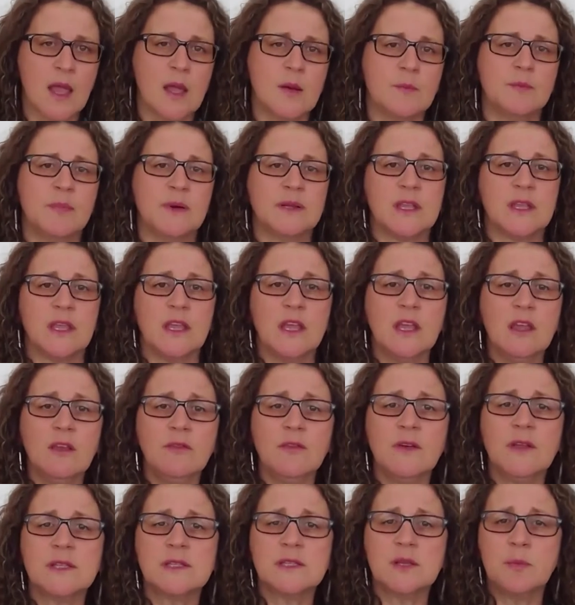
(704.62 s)
But
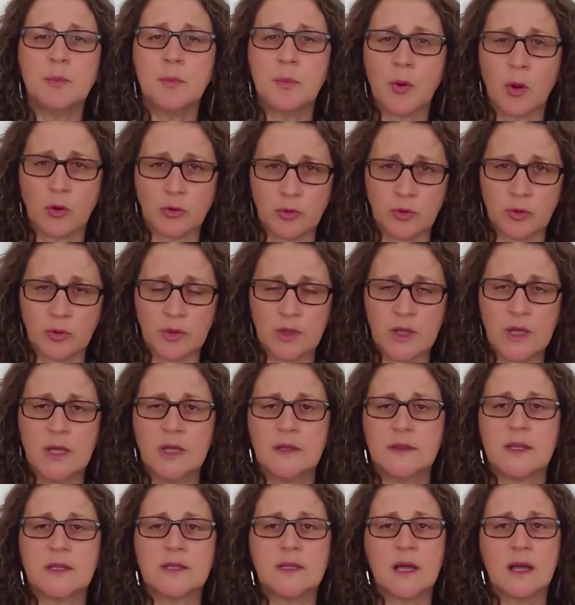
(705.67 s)
if it's a
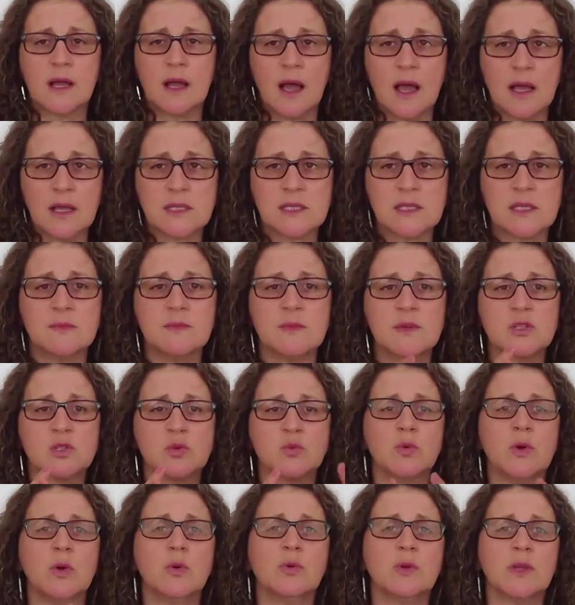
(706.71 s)
product that the customers
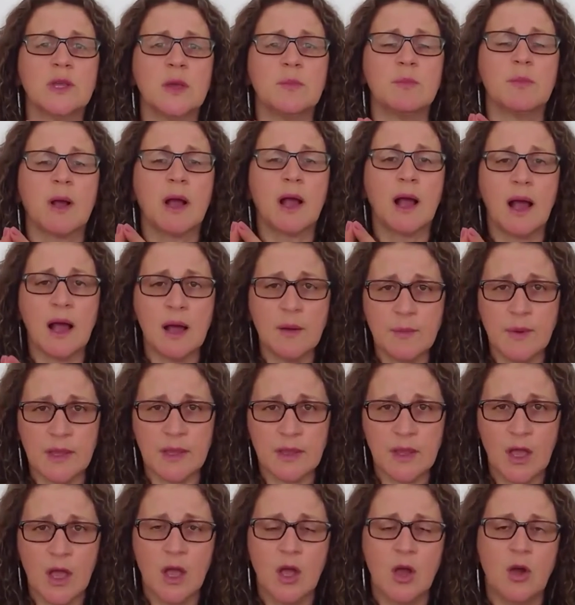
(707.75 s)
will keep
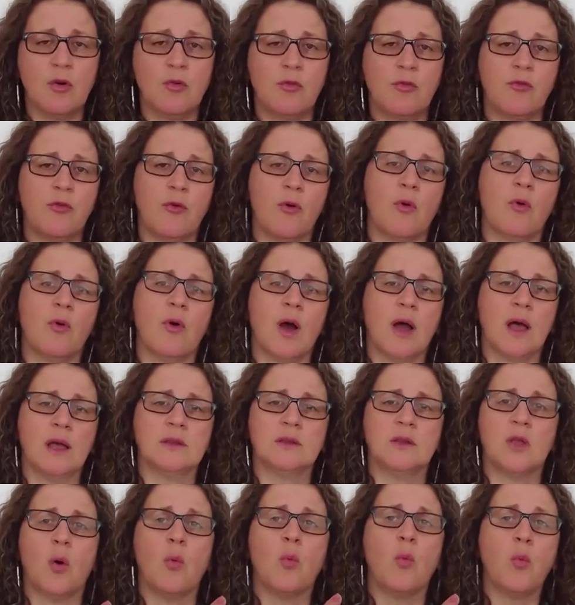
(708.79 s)
coming for
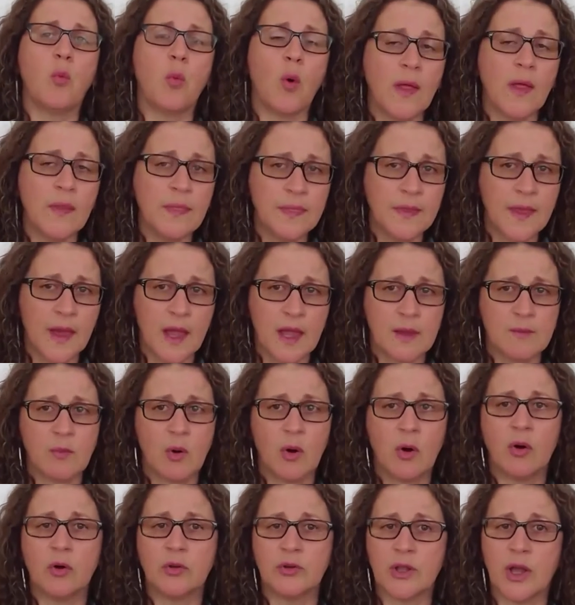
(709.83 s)
at one time
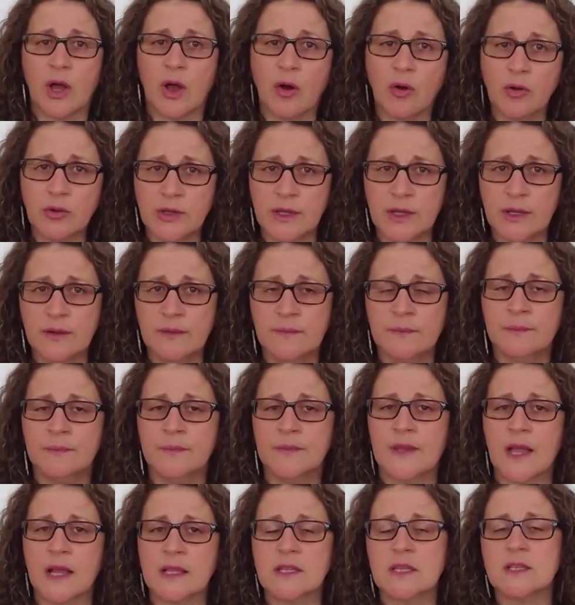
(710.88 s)
or the other,
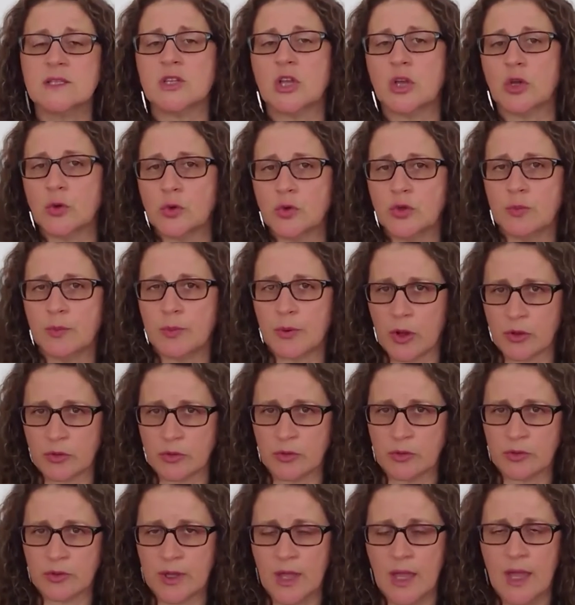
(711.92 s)
that is a good
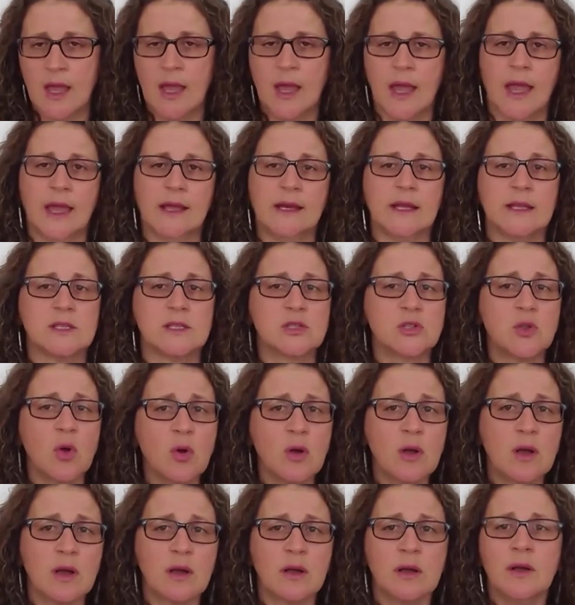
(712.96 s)
product. And a
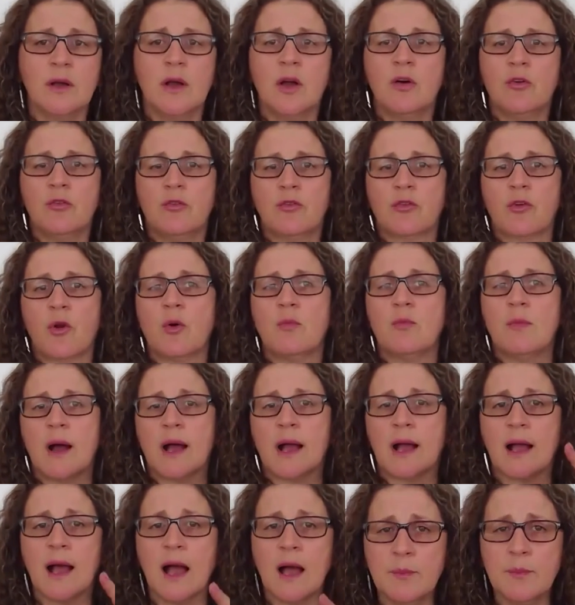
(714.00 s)
stock from
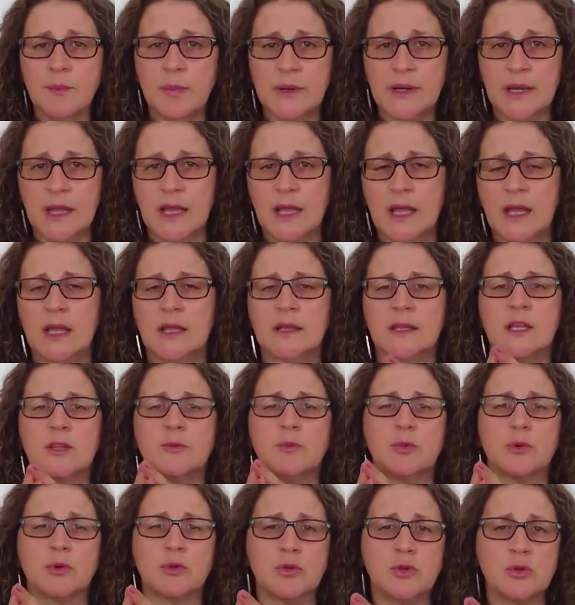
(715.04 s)
a company
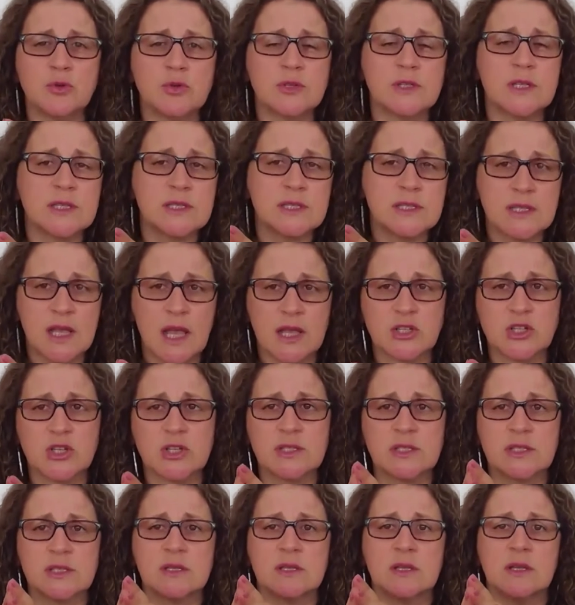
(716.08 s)
that produces such
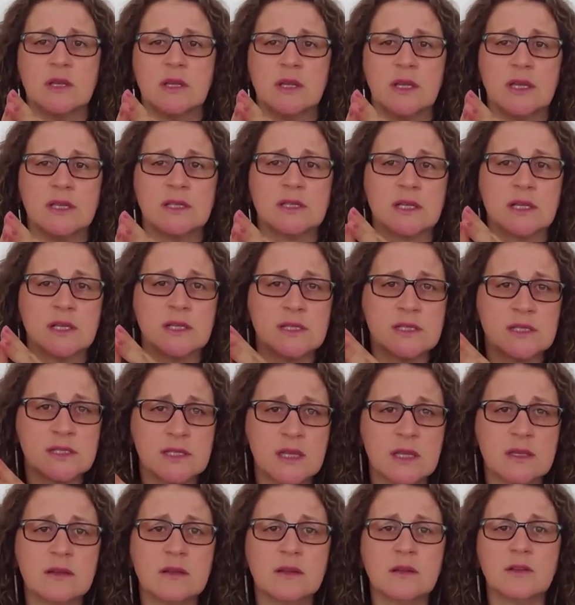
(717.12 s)
as is
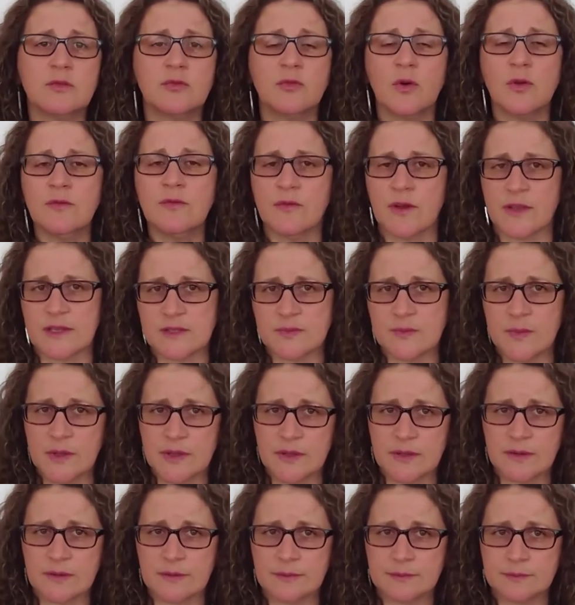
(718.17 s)
considered for investment.